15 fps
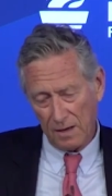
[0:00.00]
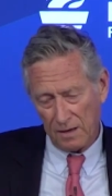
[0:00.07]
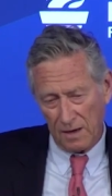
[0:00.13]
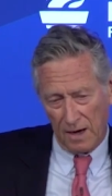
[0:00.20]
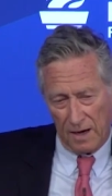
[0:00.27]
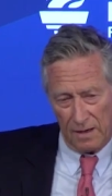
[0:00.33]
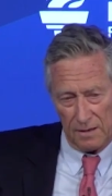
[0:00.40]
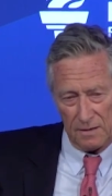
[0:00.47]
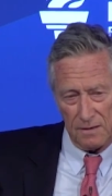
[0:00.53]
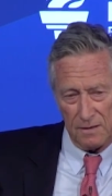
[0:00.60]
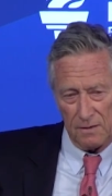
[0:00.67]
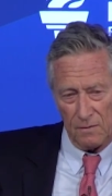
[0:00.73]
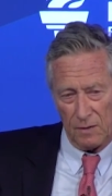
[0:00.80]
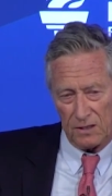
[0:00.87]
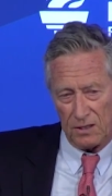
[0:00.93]
Now,
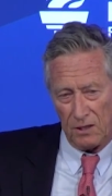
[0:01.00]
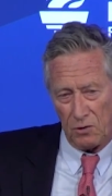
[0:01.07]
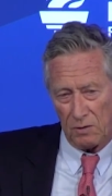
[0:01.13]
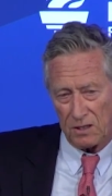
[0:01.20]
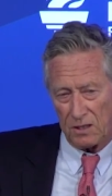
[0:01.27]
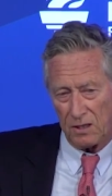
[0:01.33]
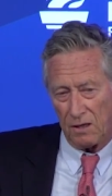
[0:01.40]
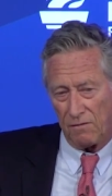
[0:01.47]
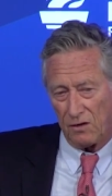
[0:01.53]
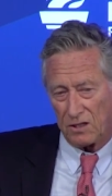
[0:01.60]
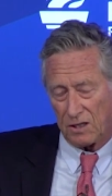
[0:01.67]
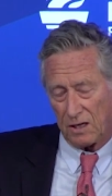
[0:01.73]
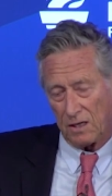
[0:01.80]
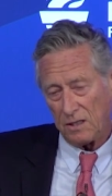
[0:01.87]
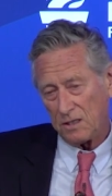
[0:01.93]
what's interesting in
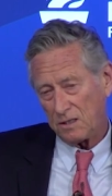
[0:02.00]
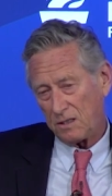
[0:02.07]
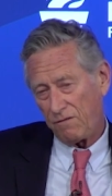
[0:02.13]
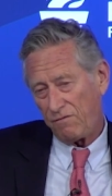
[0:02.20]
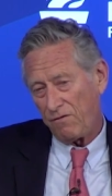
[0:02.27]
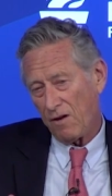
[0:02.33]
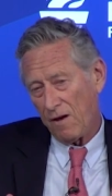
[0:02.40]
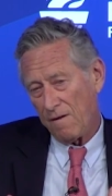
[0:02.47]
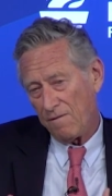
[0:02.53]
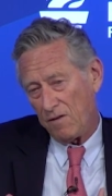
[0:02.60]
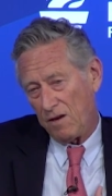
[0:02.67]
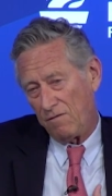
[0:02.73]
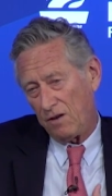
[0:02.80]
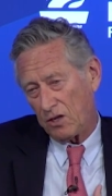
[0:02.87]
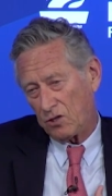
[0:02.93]
this case is if
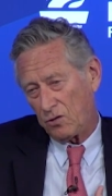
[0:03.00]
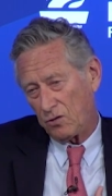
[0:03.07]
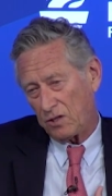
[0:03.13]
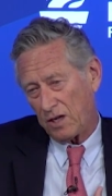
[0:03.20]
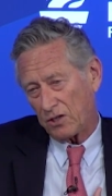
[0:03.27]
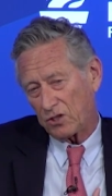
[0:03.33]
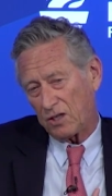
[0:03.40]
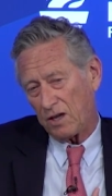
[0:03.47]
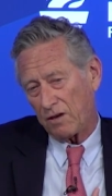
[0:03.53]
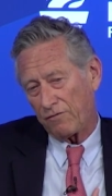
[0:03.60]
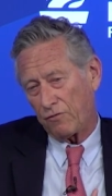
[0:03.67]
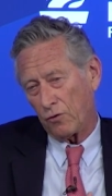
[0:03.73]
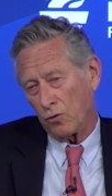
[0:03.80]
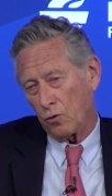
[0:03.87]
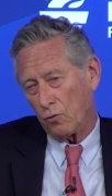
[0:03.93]
the investors are scared
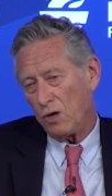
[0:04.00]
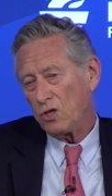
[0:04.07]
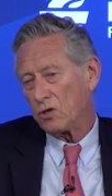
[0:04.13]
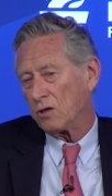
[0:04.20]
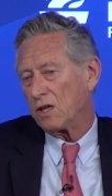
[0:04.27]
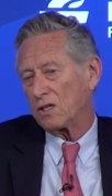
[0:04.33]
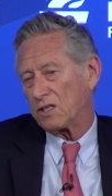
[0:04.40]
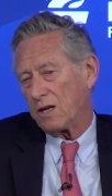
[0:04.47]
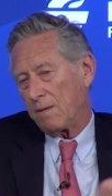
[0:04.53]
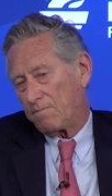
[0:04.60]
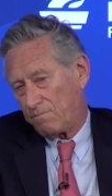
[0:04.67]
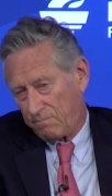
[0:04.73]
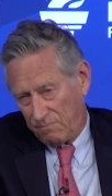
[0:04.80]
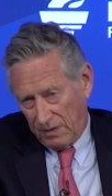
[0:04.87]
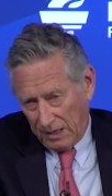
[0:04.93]
for no reason except
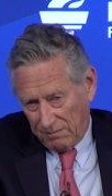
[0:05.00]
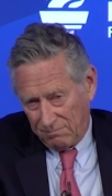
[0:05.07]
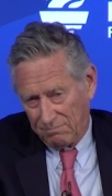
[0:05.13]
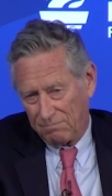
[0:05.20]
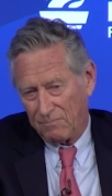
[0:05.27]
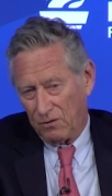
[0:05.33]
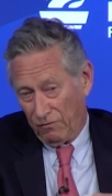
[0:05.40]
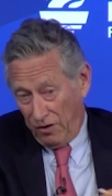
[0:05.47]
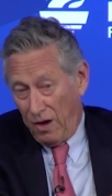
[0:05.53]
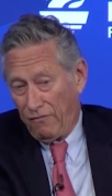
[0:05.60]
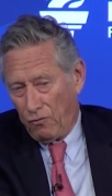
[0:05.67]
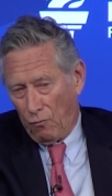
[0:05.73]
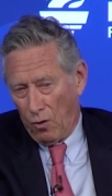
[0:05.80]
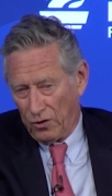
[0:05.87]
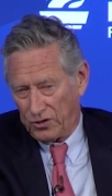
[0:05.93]
that the
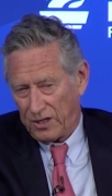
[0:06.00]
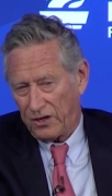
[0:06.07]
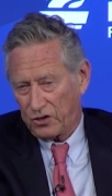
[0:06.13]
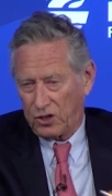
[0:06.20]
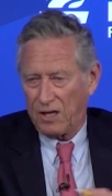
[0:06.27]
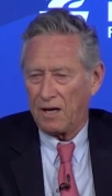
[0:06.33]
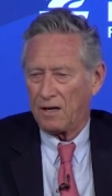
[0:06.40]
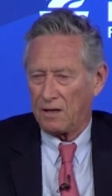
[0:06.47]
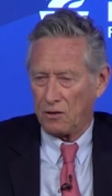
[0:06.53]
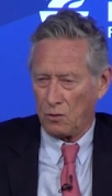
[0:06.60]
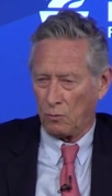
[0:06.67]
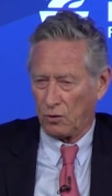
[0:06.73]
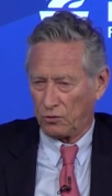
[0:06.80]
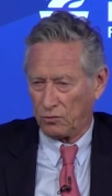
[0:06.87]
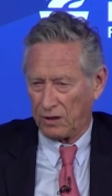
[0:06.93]
other ones are scared and
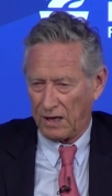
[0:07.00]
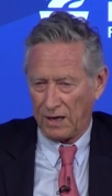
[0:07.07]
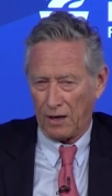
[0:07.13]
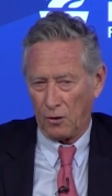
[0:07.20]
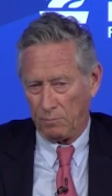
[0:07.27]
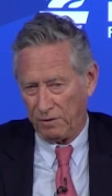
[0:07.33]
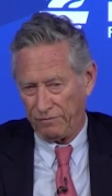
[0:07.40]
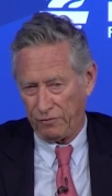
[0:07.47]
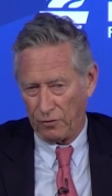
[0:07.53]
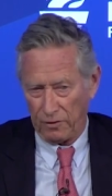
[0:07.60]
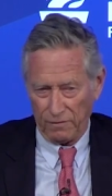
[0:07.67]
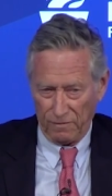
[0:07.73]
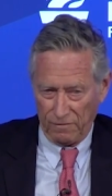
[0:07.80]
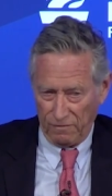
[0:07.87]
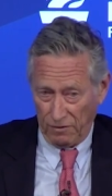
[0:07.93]
you want to get out
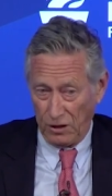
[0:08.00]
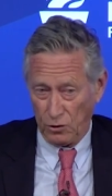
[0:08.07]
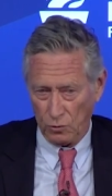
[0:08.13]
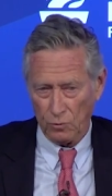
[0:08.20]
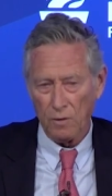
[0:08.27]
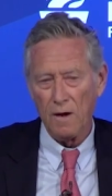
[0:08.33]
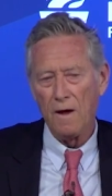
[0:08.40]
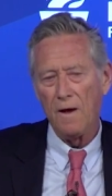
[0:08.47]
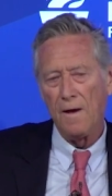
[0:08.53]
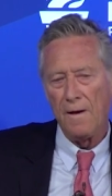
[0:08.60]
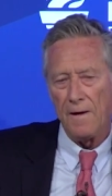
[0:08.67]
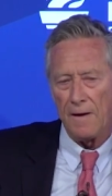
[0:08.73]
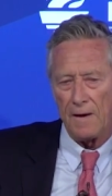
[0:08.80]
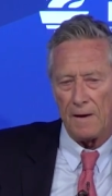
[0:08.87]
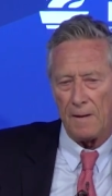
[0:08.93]
before they do,
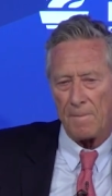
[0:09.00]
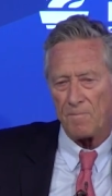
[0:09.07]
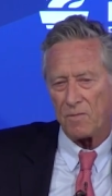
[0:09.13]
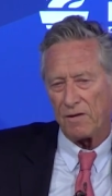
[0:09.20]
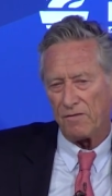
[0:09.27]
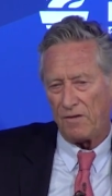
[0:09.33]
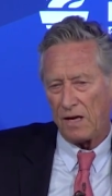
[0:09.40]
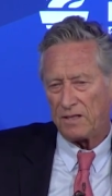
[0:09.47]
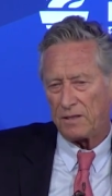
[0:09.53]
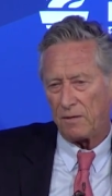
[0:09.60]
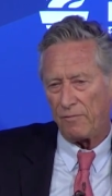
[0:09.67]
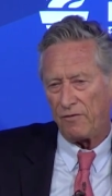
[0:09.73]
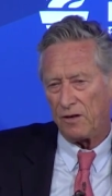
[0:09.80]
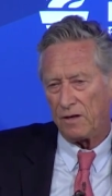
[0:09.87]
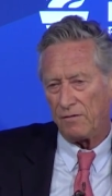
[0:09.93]
uh, that's
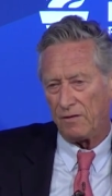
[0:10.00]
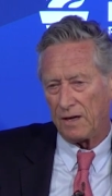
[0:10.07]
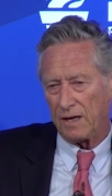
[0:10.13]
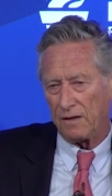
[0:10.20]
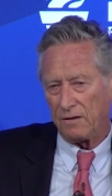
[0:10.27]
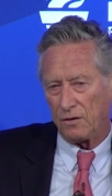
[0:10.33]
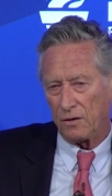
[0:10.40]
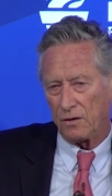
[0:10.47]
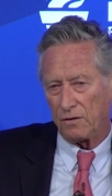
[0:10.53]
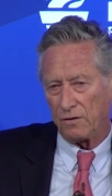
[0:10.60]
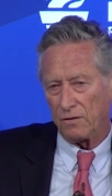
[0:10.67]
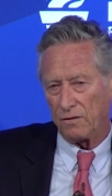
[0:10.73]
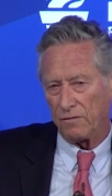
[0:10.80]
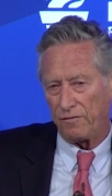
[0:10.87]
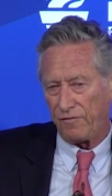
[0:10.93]
something that the
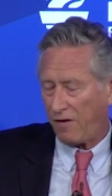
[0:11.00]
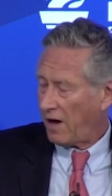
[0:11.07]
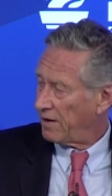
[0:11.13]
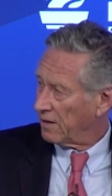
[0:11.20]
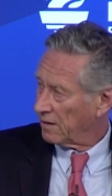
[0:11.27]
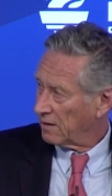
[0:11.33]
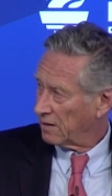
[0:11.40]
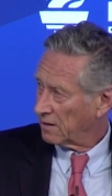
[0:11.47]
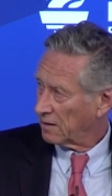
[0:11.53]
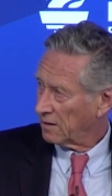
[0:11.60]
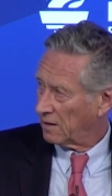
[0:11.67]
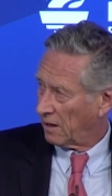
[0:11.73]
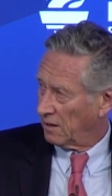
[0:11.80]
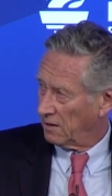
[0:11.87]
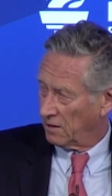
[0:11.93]
Fed
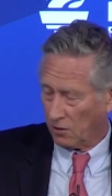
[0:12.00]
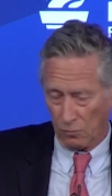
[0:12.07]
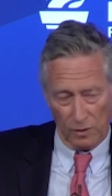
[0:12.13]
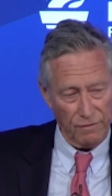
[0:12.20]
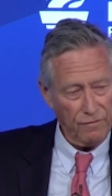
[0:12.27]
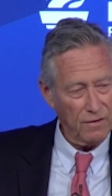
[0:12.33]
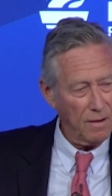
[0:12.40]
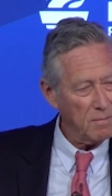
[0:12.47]
can deal with.